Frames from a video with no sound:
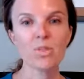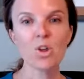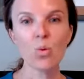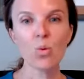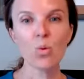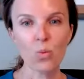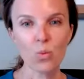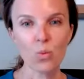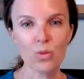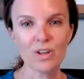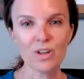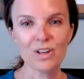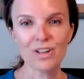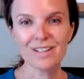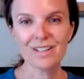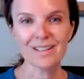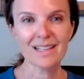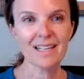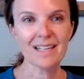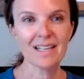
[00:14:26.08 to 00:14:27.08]

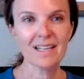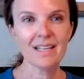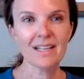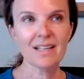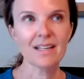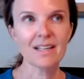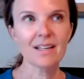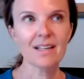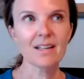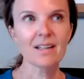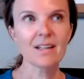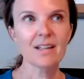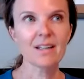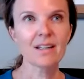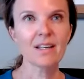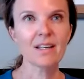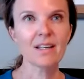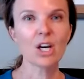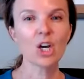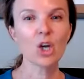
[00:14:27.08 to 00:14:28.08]
The
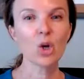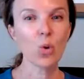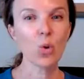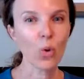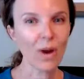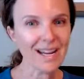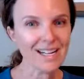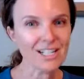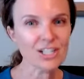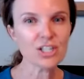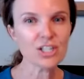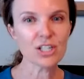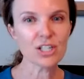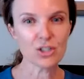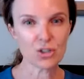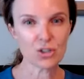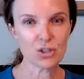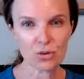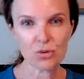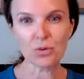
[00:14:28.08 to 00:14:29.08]

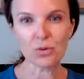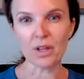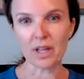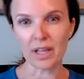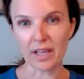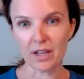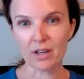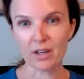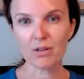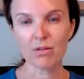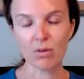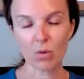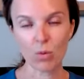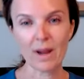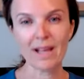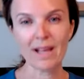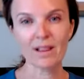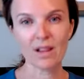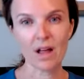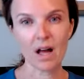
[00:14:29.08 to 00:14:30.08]
equation truly
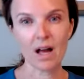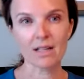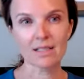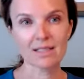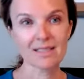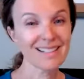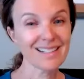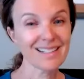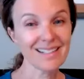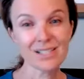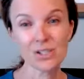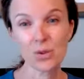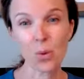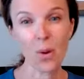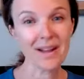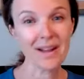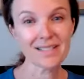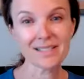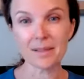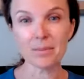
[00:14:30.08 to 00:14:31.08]
for weight loss is
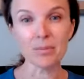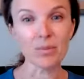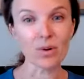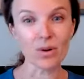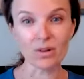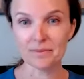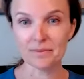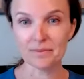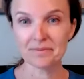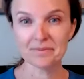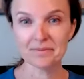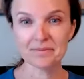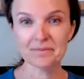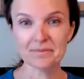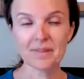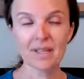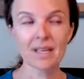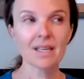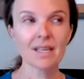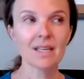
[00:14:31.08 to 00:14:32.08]
quite simple.
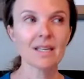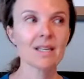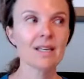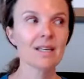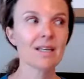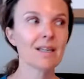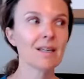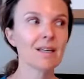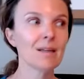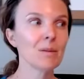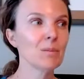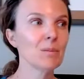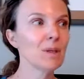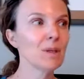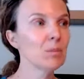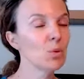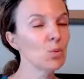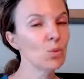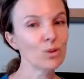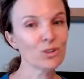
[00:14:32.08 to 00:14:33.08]

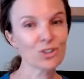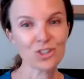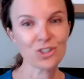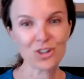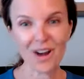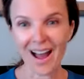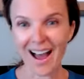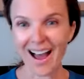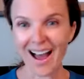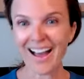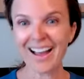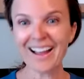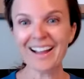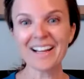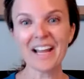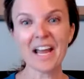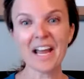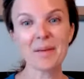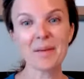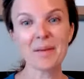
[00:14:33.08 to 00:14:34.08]
People will
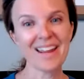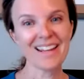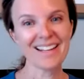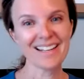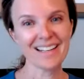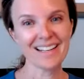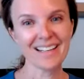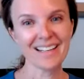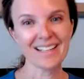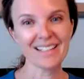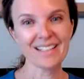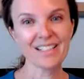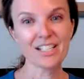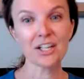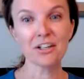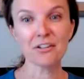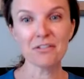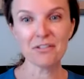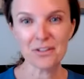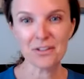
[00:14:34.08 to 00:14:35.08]
try and make it
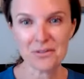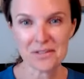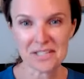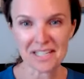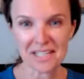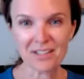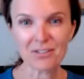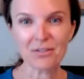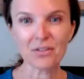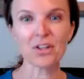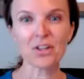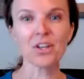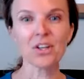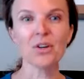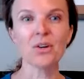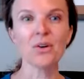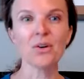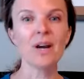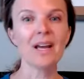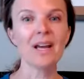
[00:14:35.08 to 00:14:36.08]
confusing for
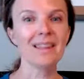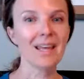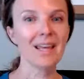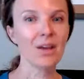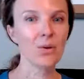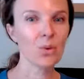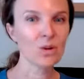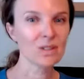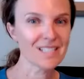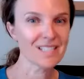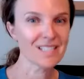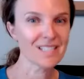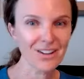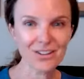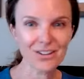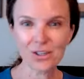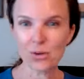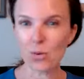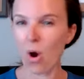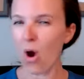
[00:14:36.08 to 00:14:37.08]
you, and they will
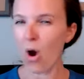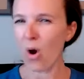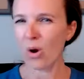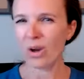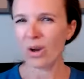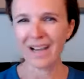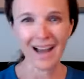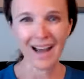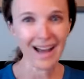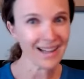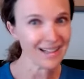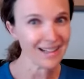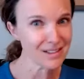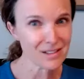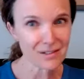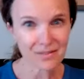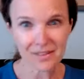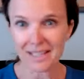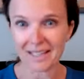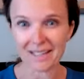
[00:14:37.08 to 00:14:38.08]
tell you all
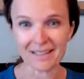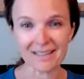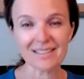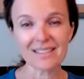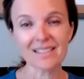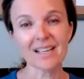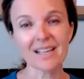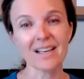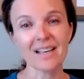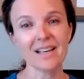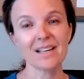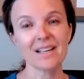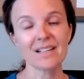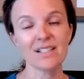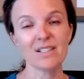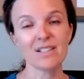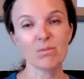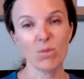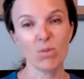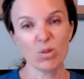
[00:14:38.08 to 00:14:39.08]
kinds of things,
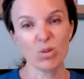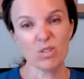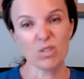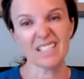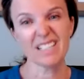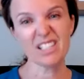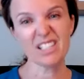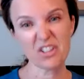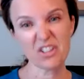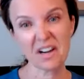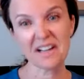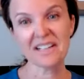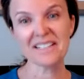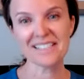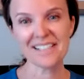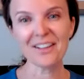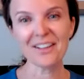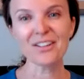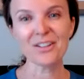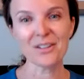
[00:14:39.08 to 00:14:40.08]
mostly to try
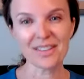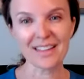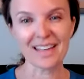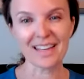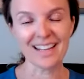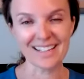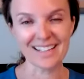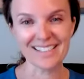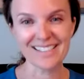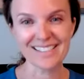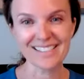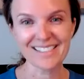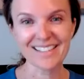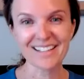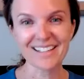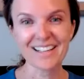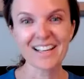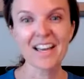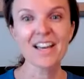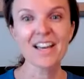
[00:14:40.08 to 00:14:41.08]
and sell you things